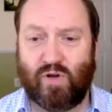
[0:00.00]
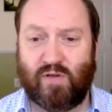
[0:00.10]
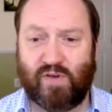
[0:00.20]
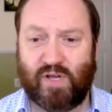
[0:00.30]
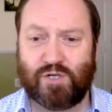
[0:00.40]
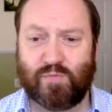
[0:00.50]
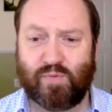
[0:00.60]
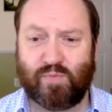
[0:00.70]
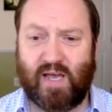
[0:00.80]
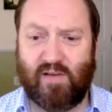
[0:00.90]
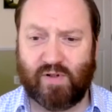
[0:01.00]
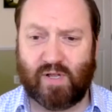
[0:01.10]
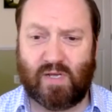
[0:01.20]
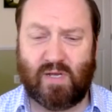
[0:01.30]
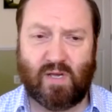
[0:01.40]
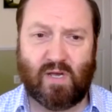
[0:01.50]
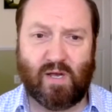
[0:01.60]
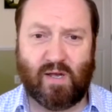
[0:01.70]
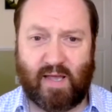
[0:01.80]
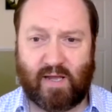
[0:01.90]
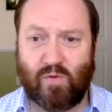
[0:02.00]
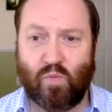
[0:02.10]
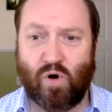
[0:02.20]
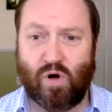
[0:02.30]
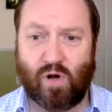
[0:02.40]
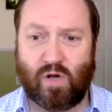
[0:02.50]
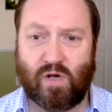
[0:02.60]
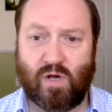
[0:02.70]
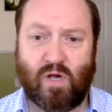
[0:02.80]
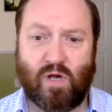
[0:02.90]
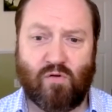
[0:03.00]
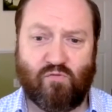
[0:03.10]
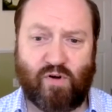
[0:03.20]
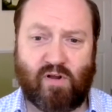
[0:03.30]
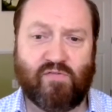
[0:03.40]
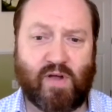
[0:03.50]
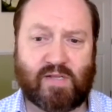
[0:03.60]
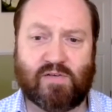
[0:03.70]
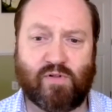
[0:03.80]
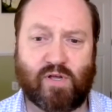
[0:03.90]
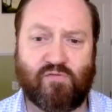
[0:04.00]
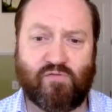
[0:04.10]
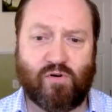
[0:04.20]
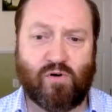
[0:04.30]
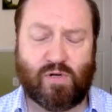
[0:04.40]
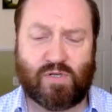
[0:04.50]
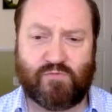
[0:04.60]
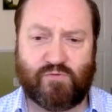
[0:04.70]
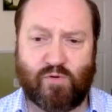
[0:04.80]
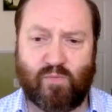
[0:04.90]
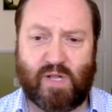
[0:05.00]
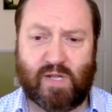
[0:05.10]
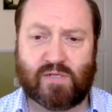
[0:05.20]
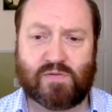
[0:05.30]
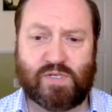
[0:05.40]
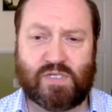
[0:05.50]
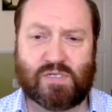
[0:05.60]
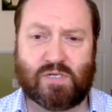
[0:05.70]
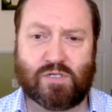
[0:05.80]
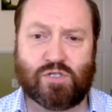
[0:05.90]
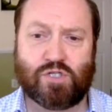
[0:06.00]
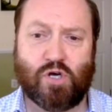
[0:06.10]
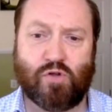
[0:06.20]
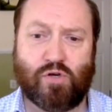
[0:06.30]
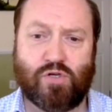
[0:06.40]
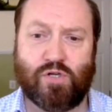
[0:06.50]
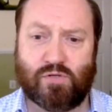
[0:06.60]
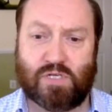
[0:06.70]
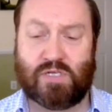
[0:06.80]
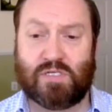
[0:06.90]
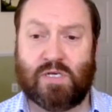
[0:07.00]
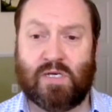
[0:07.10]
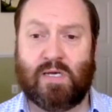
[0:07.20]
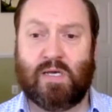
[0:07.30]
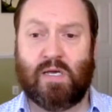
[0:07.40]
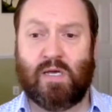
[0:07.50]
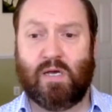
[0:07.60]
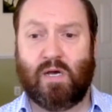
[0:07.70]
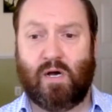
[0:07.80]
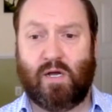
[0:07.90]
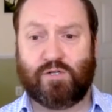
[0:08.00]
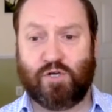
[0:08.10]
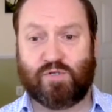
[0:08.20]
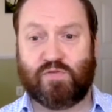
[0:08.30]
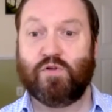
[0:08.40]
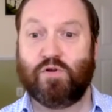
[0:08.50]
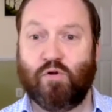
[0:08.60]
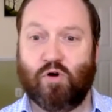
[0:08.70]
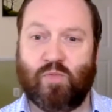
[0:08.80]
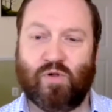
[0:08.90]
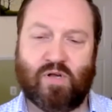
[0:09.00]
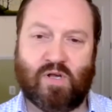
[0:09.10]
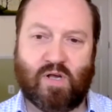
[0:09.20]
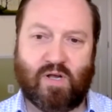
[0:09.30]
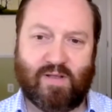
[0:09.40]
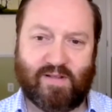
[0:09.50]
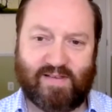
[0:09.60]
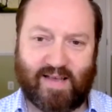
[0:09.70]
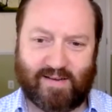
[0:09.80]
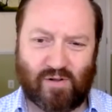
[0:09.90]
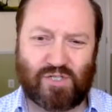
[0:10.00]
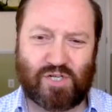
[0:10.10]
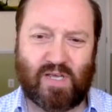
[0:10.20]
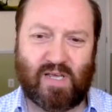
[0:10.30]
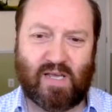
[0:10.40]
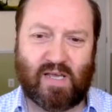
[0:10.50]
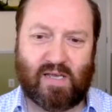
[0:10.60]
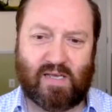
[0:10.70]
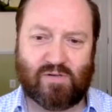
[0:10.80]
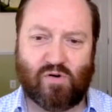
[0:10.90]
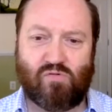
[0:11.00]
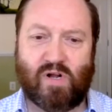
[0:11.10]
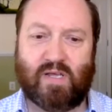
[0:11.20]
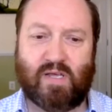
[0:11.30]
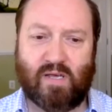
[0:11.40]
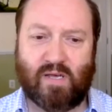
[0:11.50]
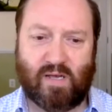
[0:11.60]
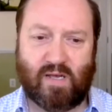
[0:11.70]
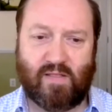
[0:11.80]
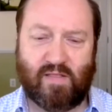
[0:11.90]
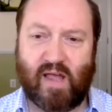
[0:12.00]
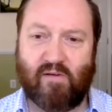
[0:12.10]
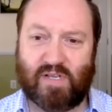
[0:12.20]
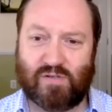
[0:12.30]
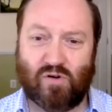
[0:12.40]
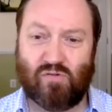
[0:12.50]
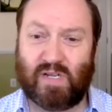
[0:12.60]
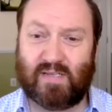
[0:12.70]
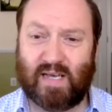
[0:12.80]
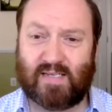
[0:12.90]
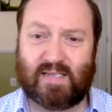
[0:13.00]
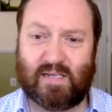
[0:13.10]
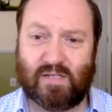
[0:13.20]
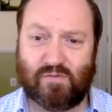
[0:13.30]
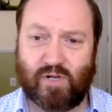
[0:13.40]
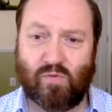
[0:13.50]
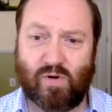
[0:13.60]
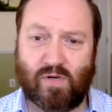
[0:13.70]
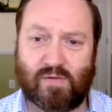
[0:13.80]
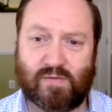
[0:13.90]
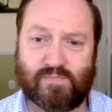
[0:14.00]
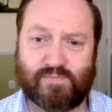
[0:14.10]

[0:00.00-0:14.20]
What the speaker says: reinvention carefully, it can work very effectively for millions of citizens. And so the good news is, in terms of the new normal, the technology is already there and it's already tested in the real world.